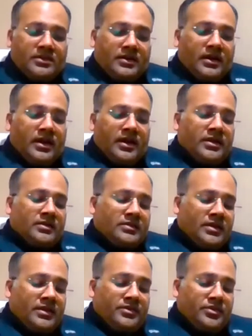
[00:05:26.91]
and
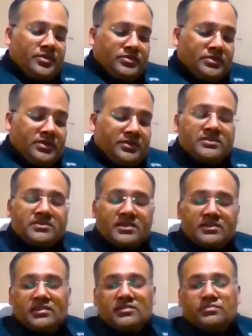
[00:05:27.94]
the risk
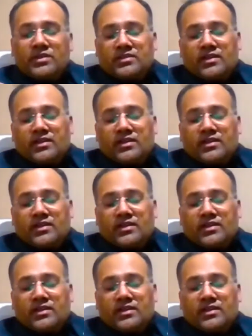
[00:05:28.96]
assessment,